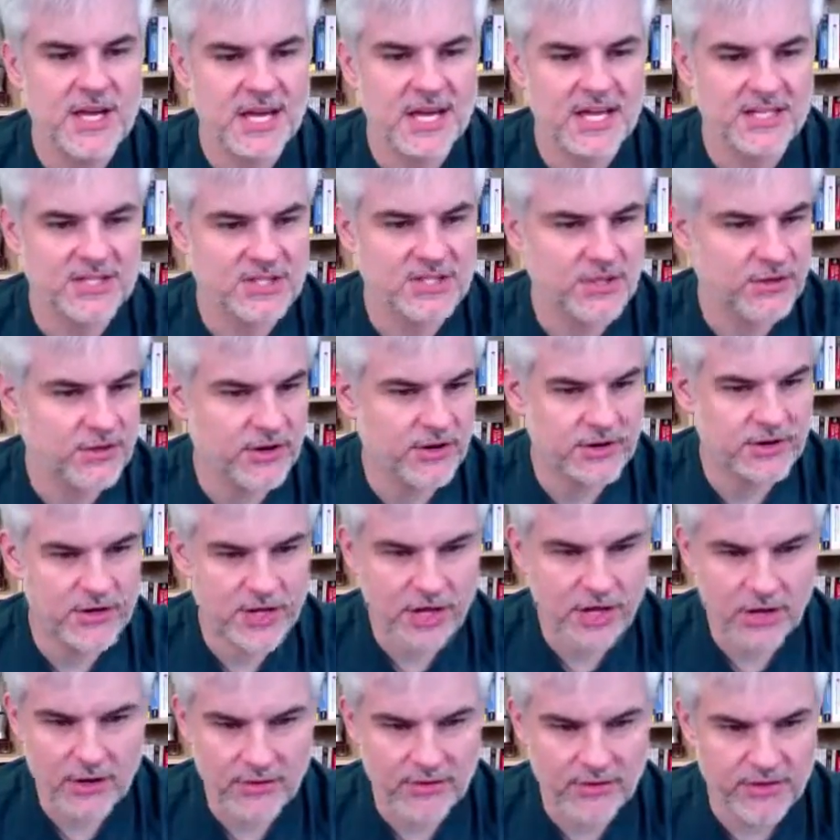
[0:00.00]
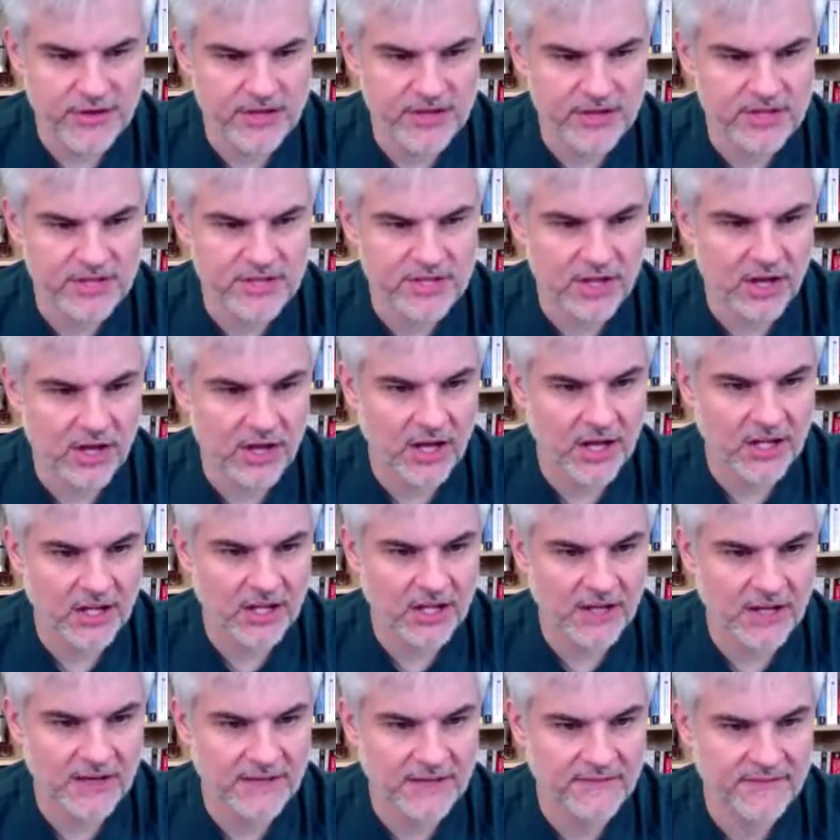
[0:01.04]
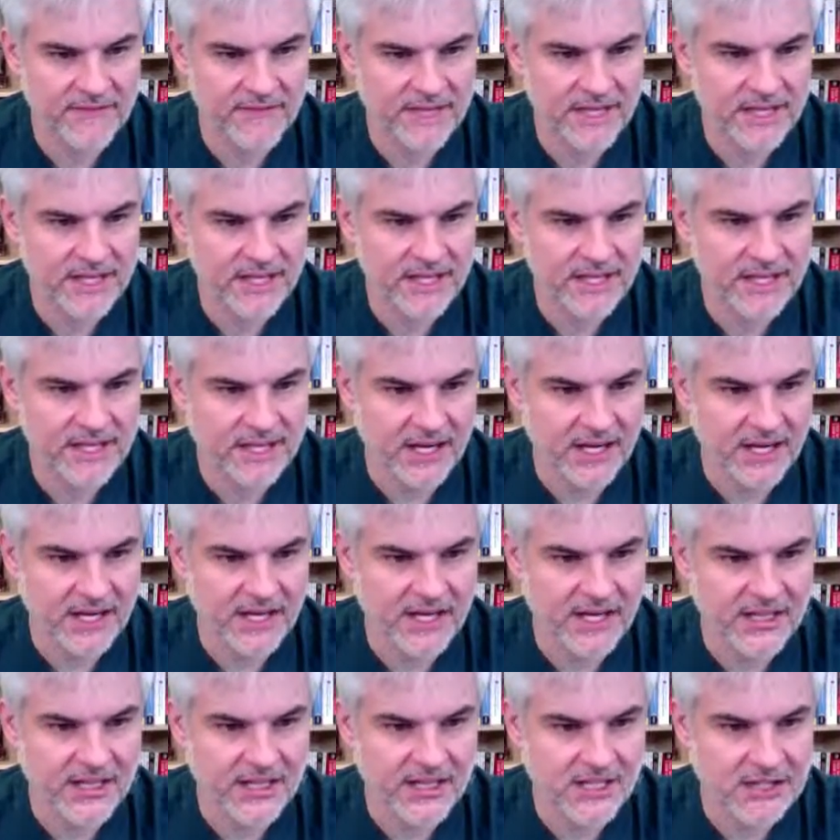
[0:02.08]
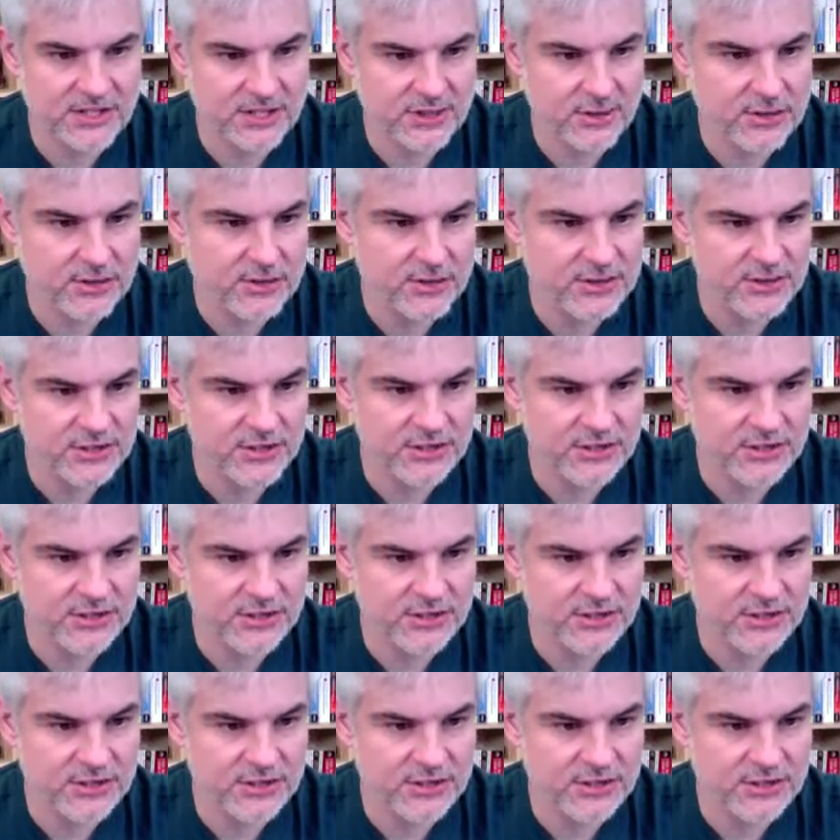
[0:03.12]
And so there you go. There's all of the to-dos.